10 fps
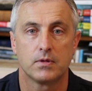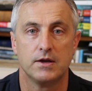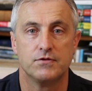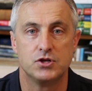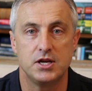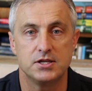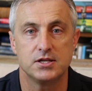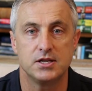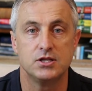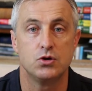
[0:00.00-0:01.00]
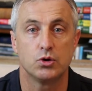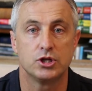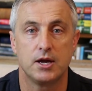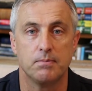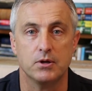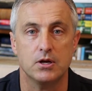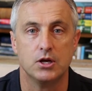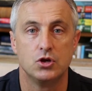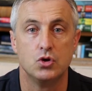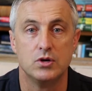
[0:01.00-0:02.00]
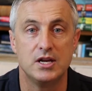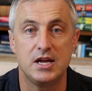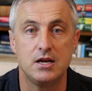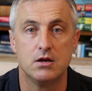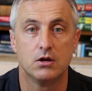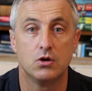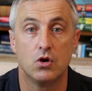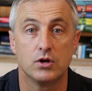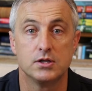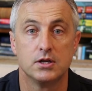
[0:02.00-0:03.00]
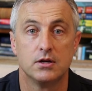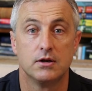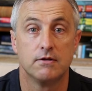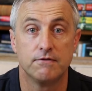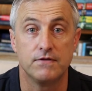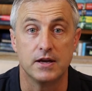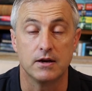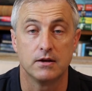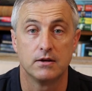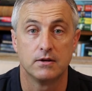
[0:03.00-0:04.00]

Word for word: If Jesus is your shepherd, you need not fear.